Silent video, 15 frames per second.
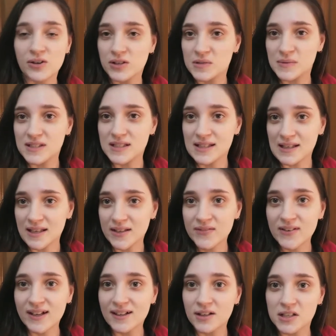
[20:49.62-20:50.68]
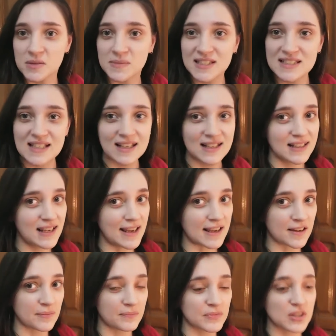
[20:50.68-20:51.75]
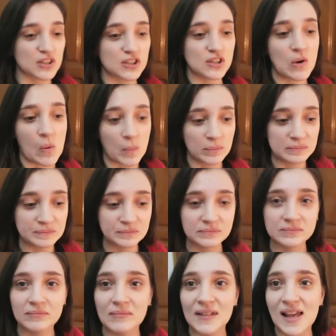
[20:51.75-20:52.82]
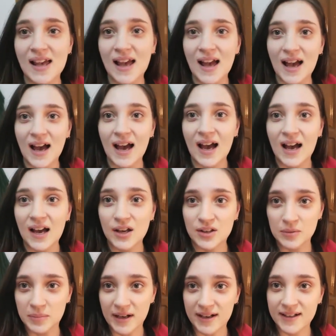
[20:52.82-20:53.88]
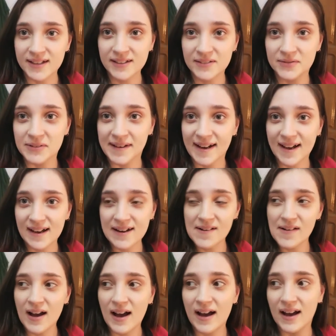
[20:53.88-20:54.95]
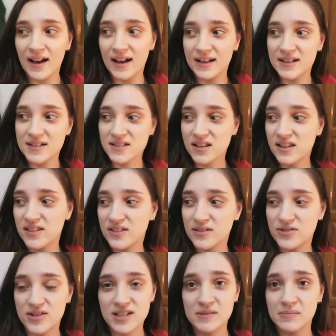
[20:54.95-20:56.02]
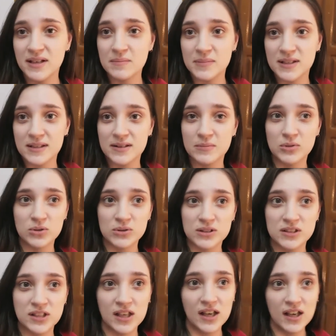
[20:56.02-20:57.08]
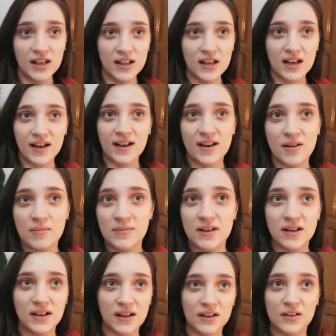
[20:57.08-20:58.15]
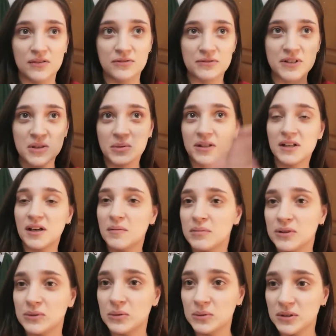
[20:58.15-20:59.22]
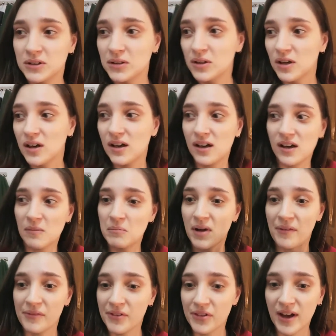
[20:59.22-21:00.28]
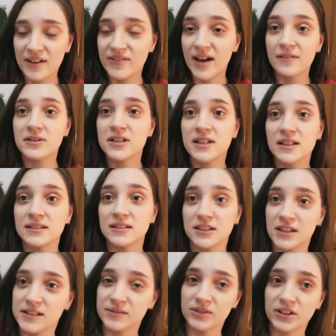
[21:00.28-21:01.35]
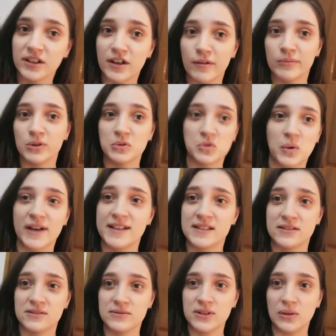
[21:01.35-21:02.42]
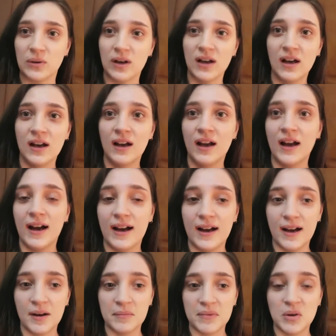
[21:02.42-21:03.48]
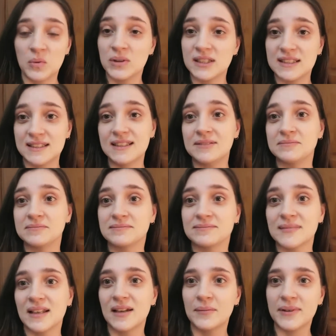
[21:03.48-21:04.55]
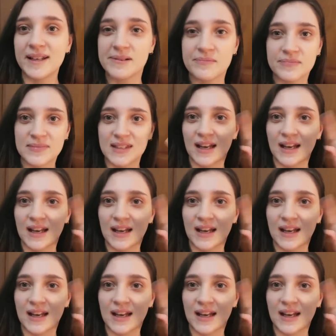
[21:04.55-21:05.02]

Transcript: Christmas Eve and Christmas Day. So, goodbye for now. And this might be the most frequent upload month I've ever done because I'm going to upload twice in a row. We'll see. But yeah.